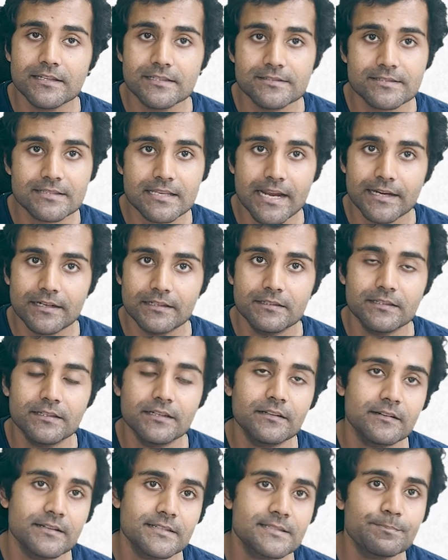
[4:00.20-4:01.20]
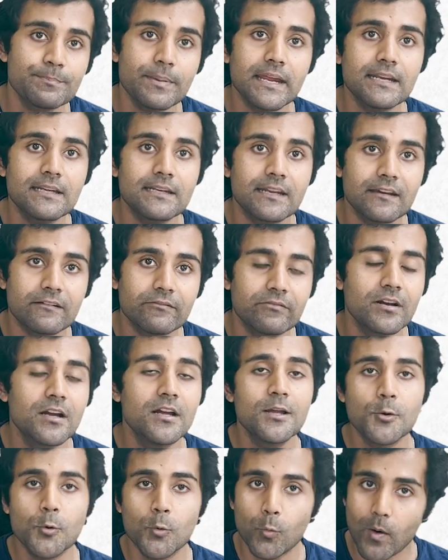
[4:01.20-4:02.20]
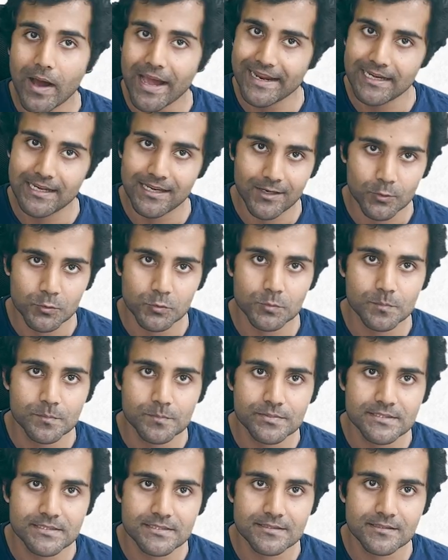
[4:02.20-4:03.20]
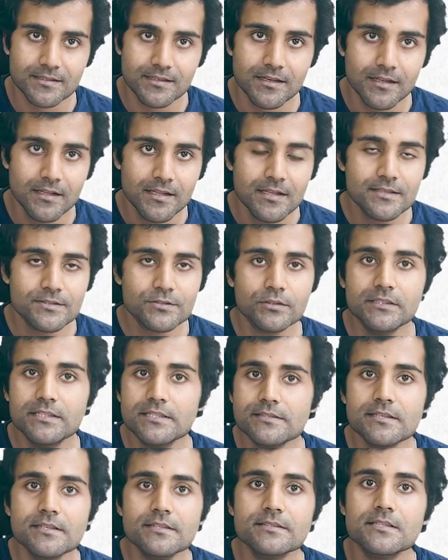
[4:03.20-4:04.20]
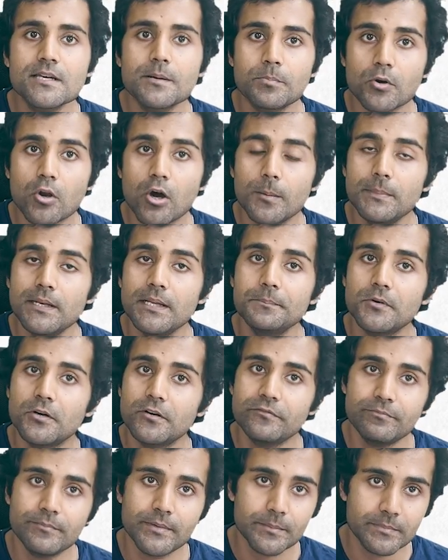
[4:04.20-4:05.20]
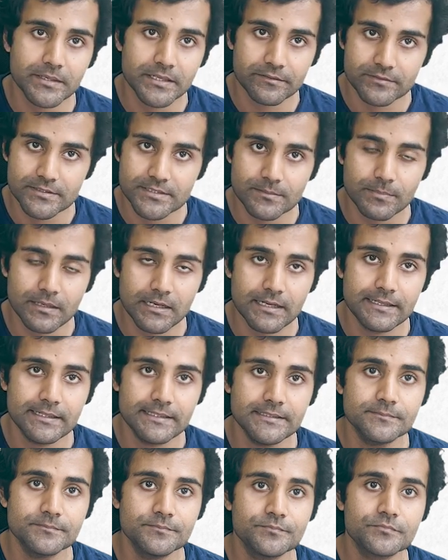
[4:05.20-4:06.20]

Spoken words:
inside their respective while loops. So this is the problem of memory visibility.